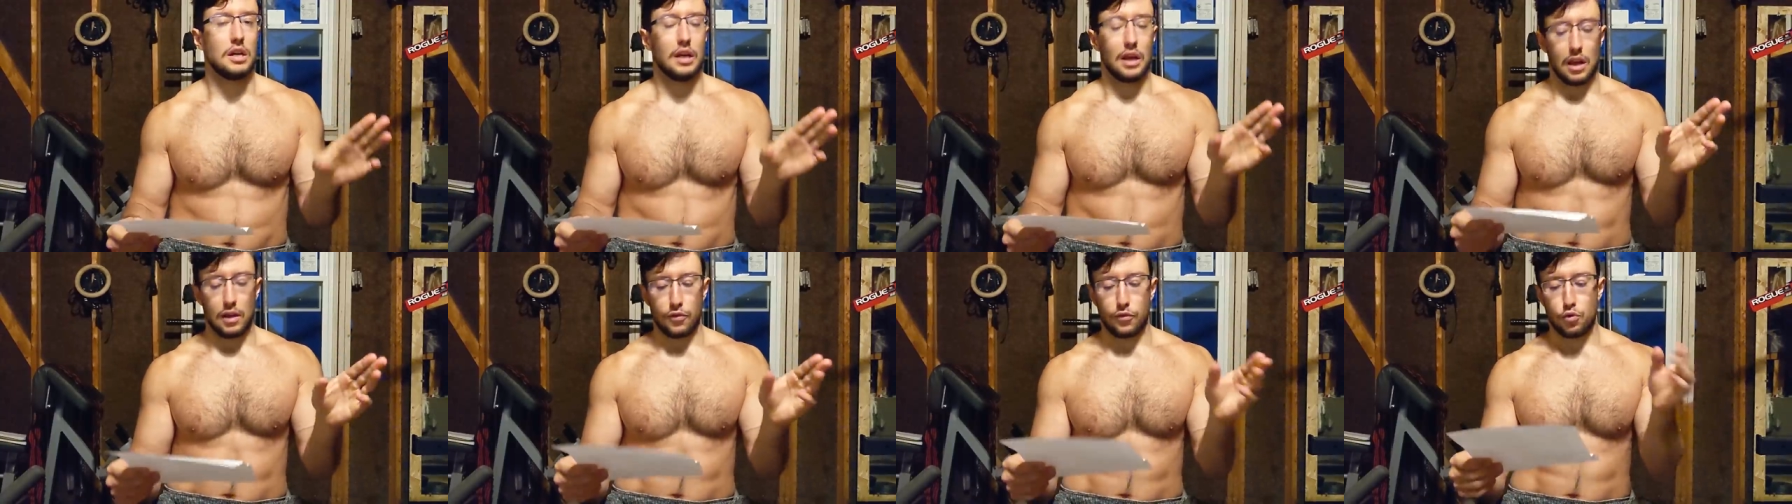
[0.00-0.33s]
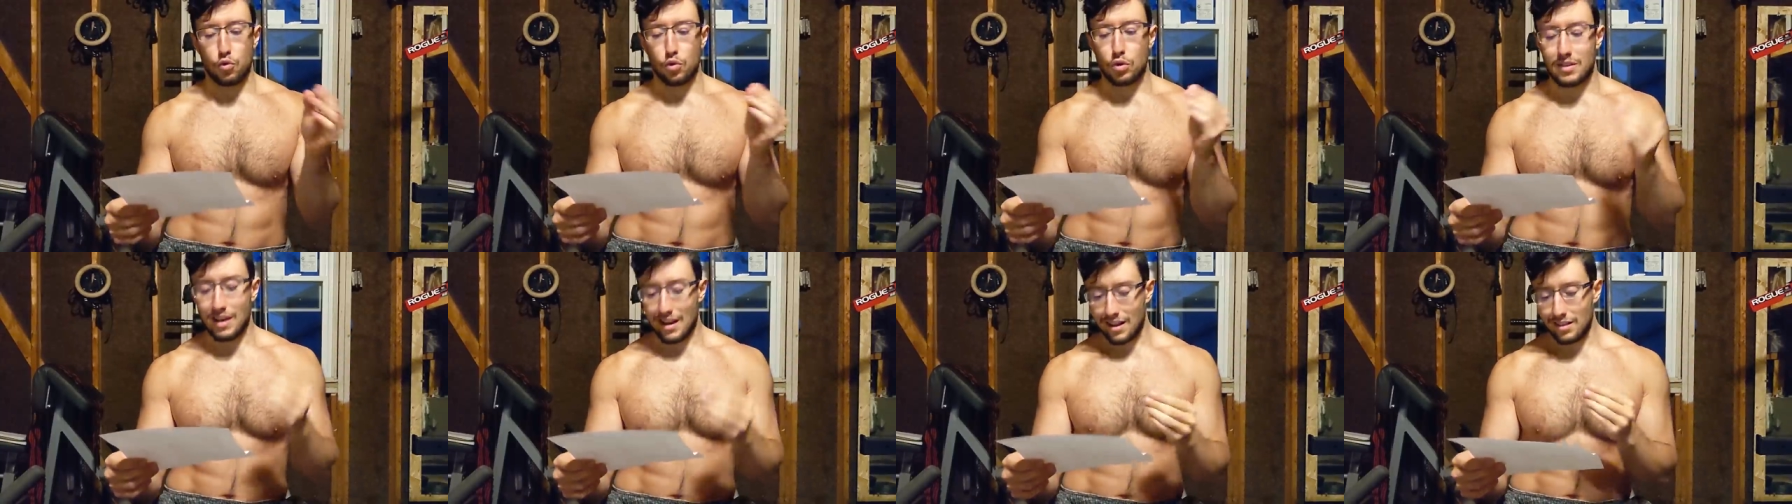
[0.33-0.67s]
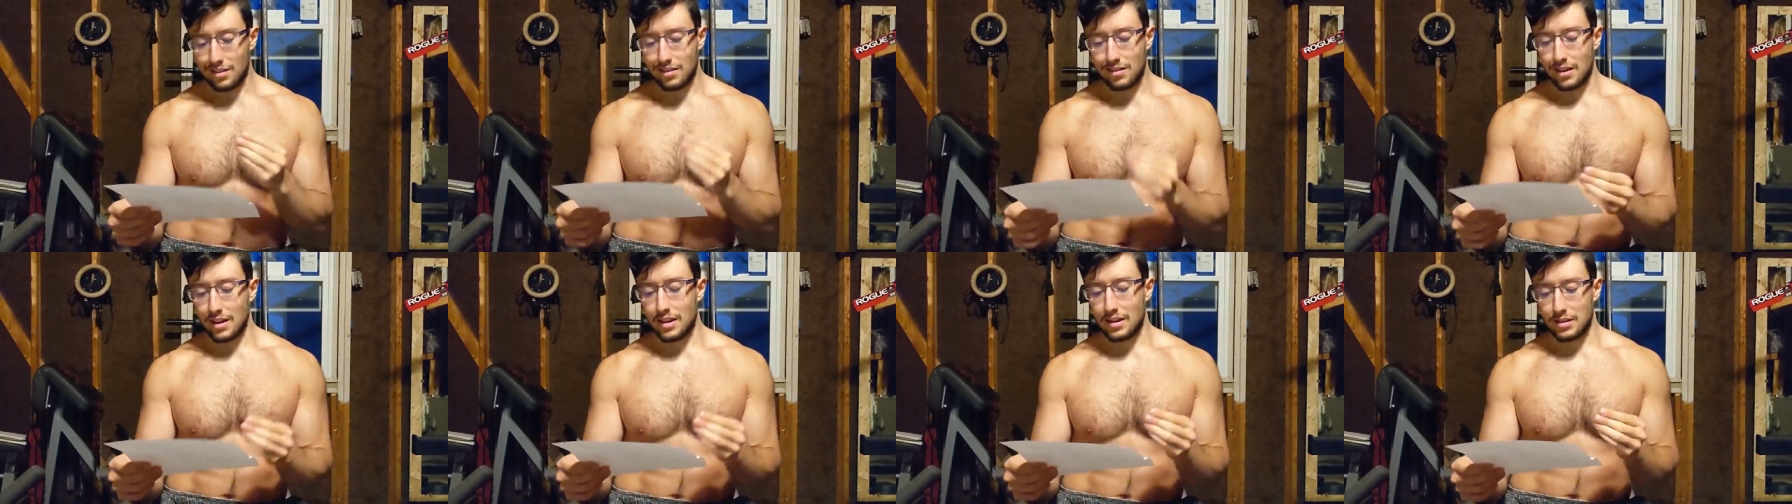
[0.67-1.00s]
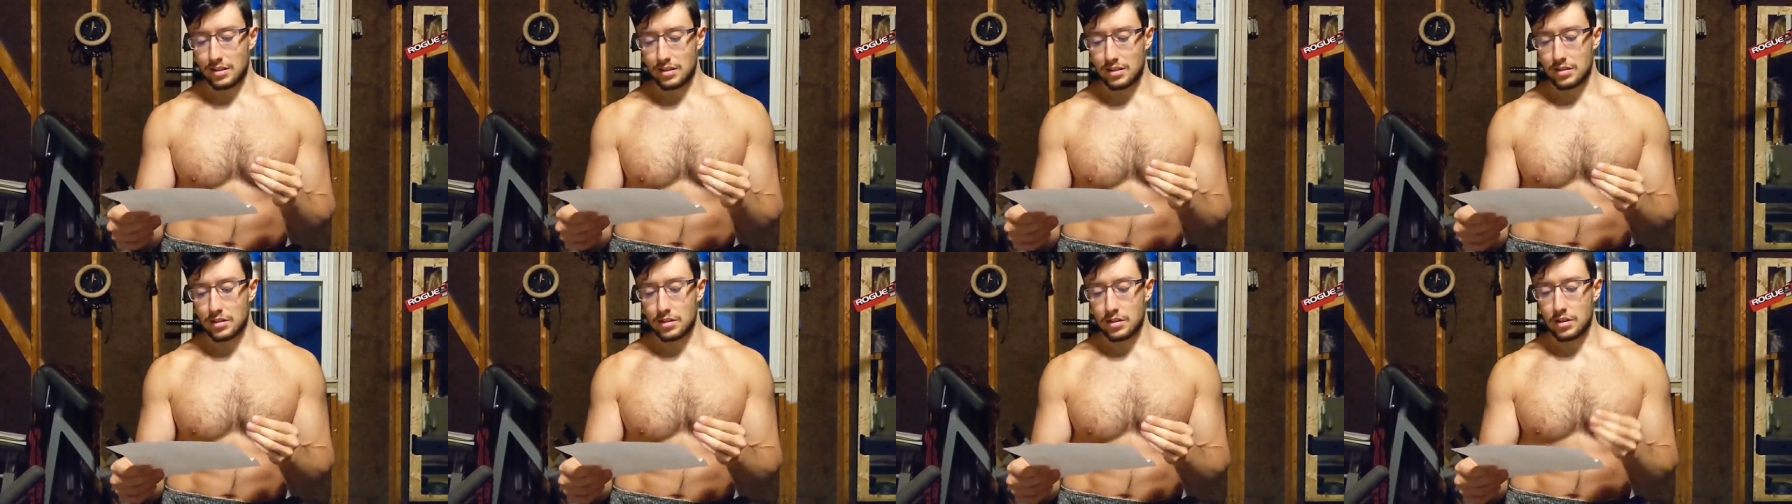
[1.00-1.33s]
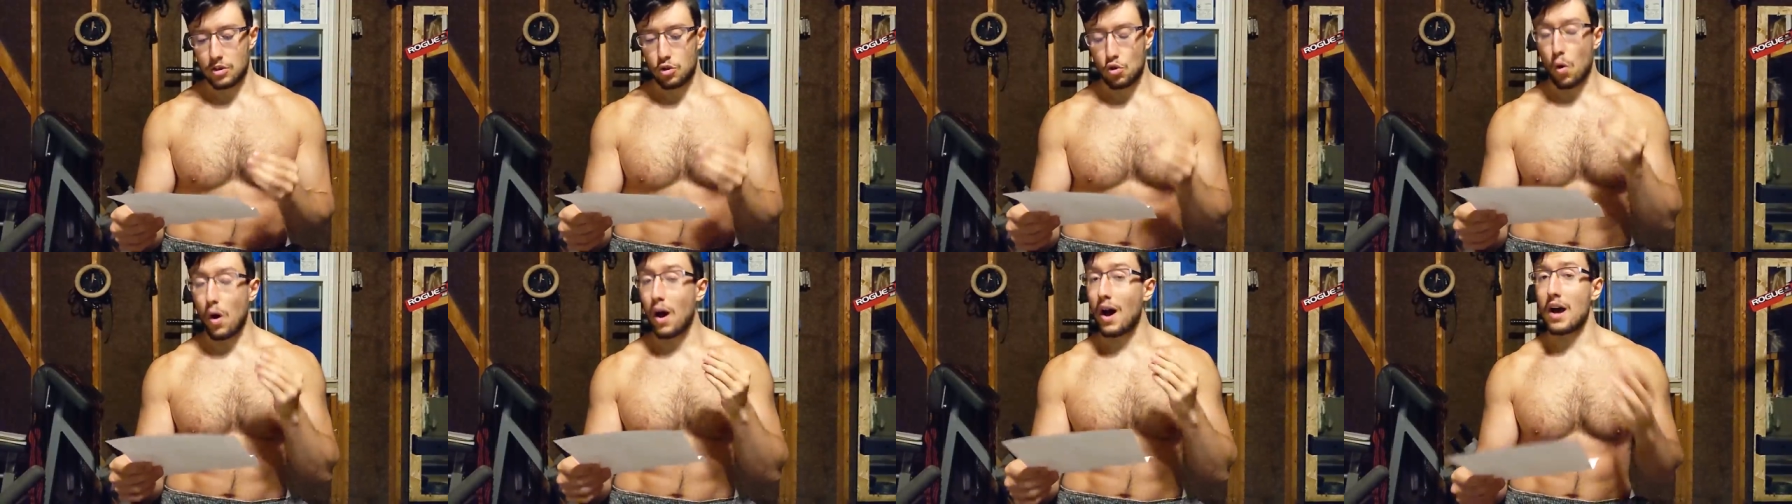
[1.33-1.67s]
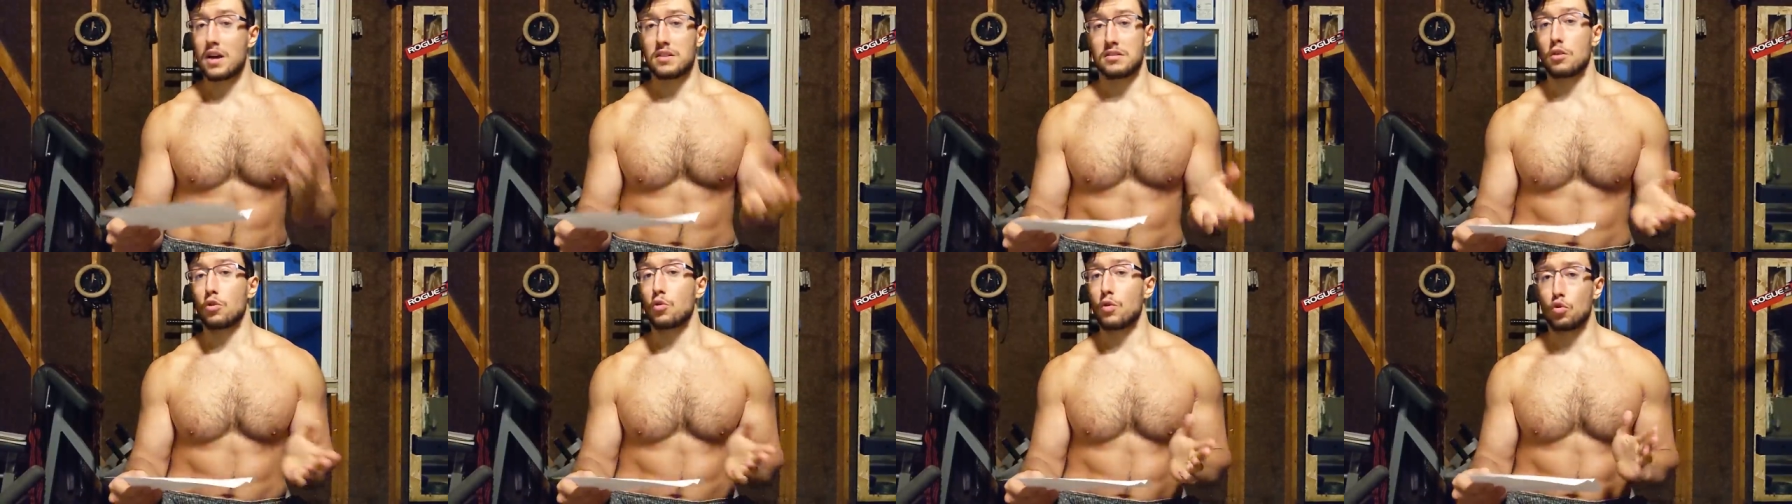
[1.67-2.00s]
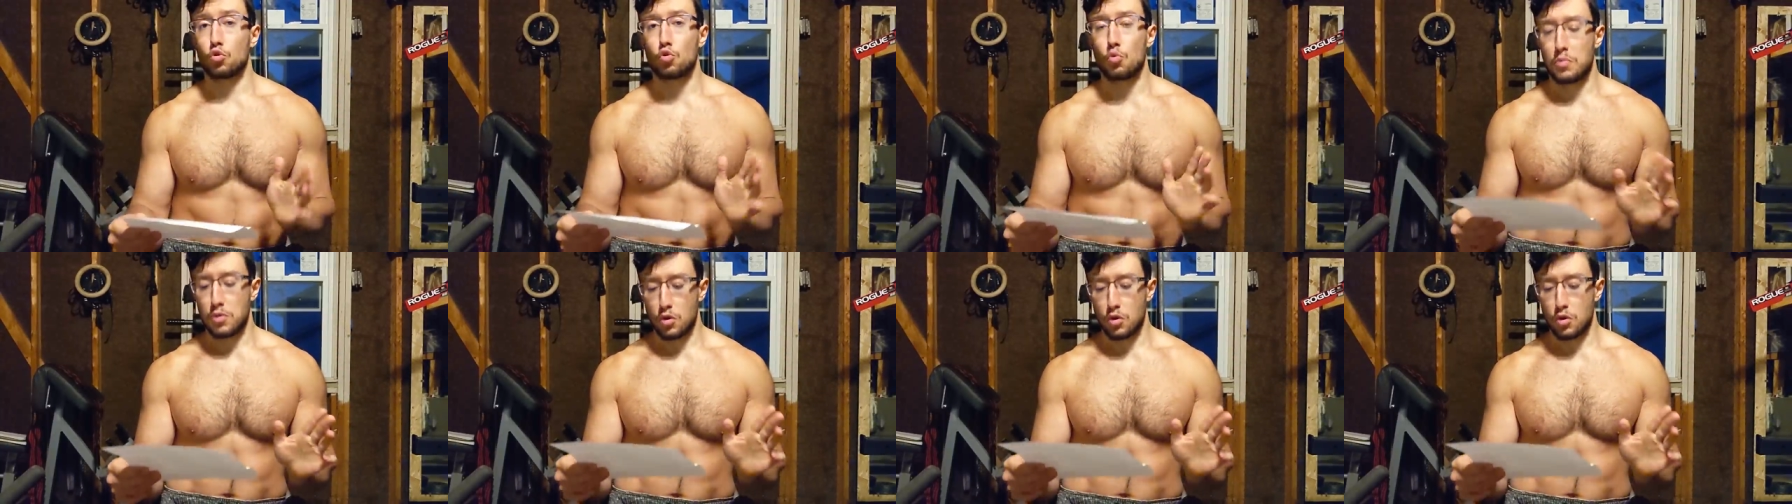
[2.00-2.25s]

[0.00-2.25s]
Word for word: If you get this, your eyes are going to